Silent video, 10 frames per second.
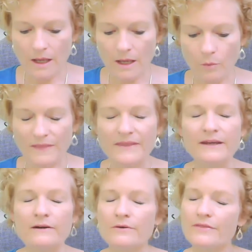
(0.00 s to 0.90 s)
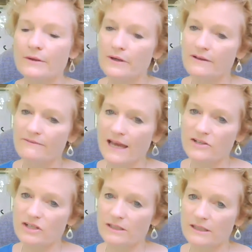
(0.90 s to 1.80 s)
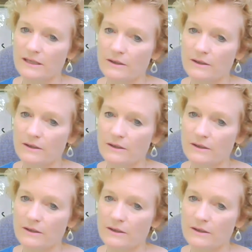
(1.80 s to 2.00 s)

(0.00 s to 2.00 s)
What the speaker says: One thing in our theory of action,